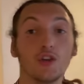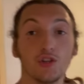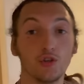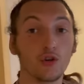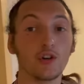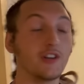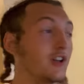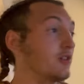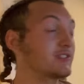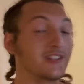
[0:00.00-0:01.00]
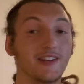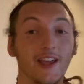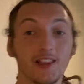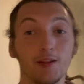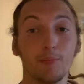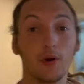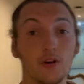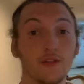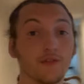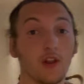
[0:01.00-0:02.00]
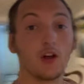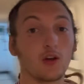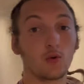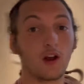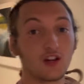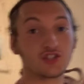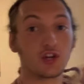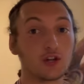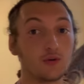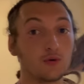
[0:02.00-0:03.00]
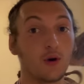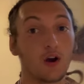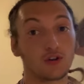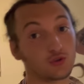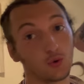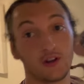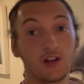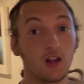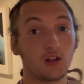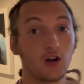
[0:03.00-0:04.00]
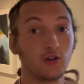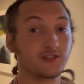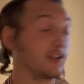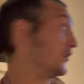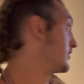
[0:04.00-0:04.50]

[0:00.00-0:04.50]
You already know it's the daily part of the vlog where I show you our $20 hotel.